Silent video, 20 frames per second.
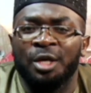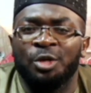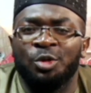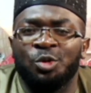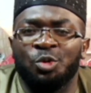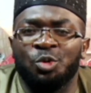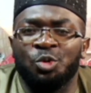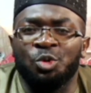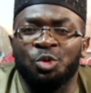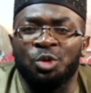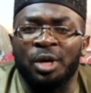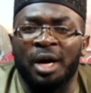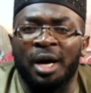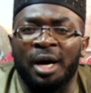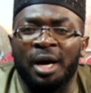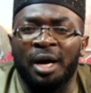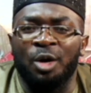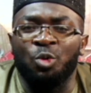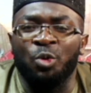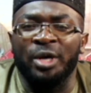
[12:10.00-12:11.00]
to
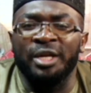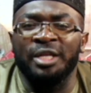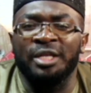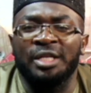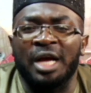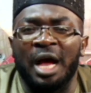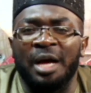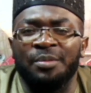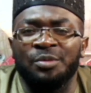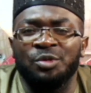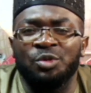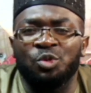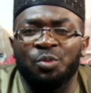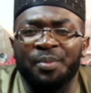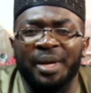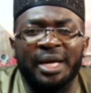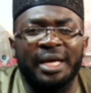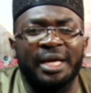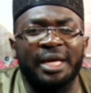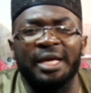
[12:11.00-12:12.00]
uh, when it comes to
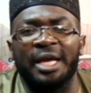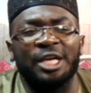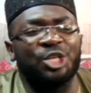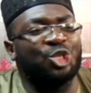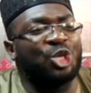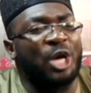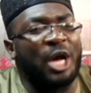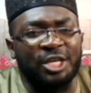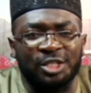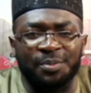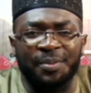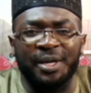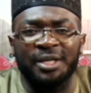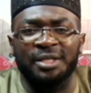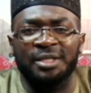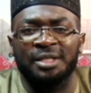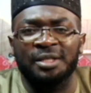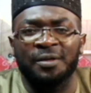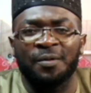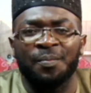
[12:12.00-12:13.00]
making a
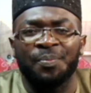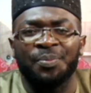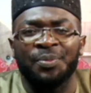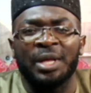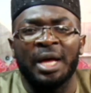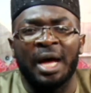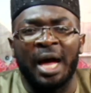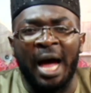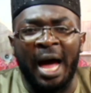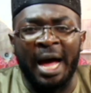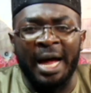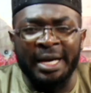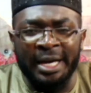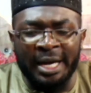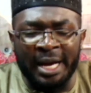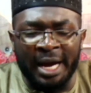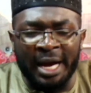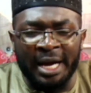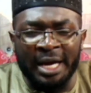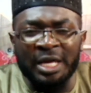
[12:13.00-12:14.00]
judgment
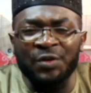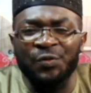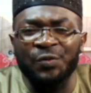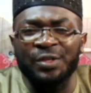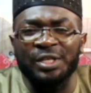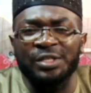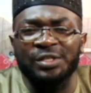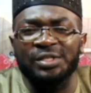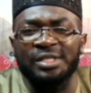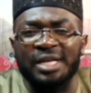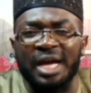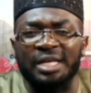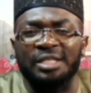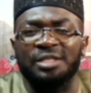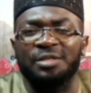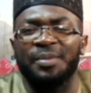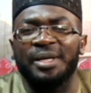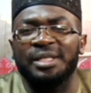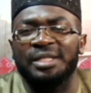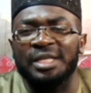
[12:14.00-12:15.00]
and uh, if this
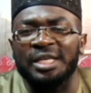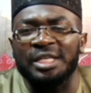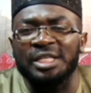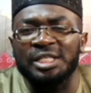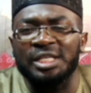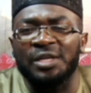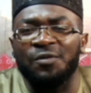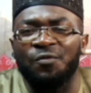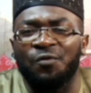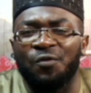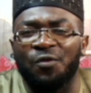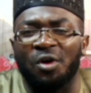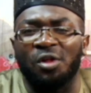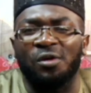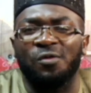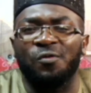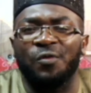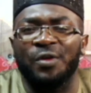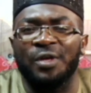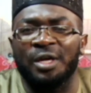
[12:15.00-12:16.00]
judgment is
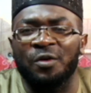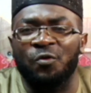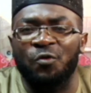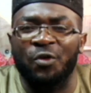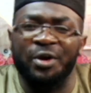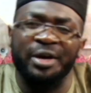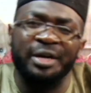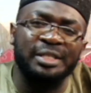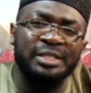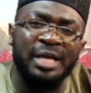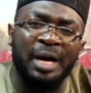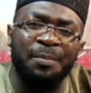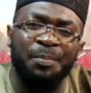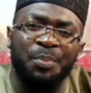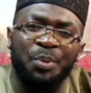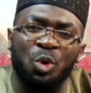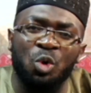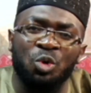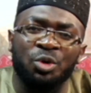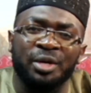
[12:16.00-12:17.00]
involving, for
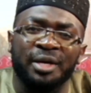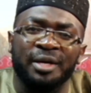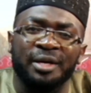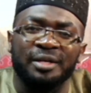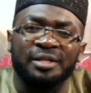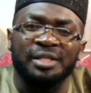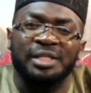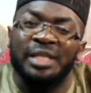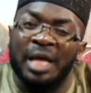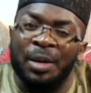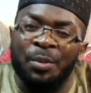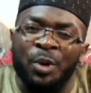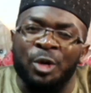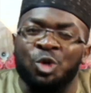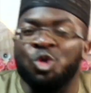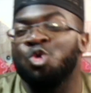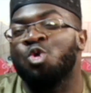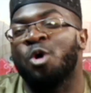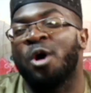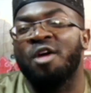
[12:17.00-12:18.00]
example,
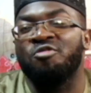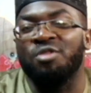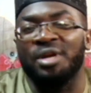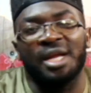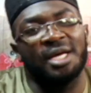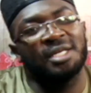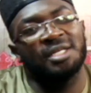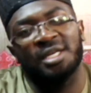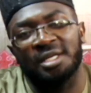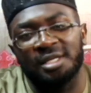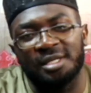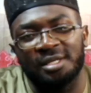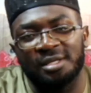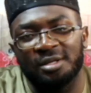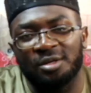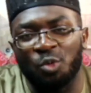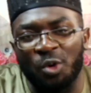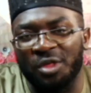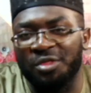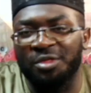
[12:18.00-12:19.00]
someone you are related
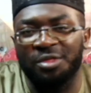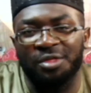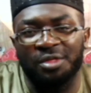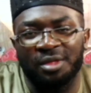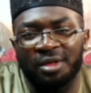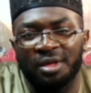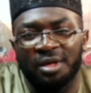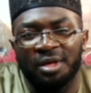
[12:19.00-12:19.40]
with.